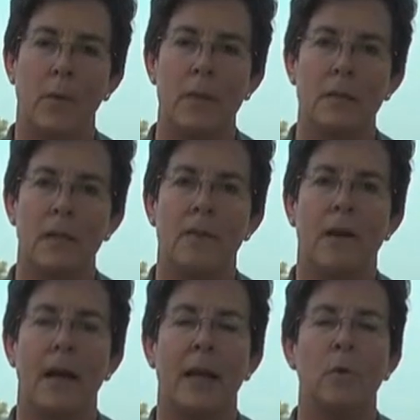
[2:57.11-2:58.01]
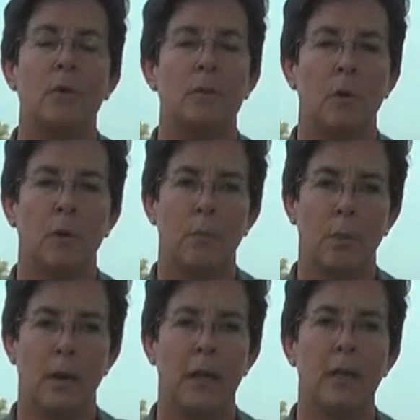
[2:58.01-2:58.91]
Wednesday, Friday was more
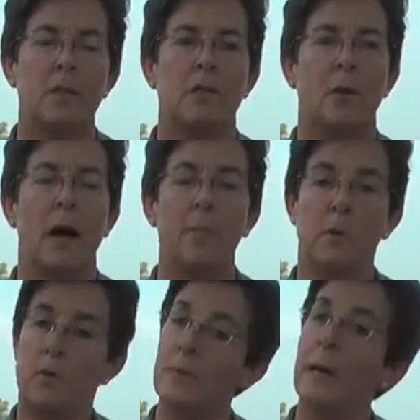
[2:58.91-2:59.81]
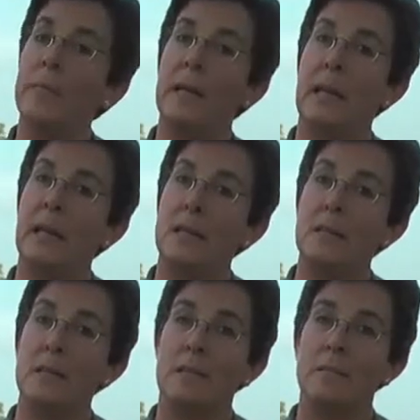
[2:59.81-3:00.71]
important. So I moved my meetings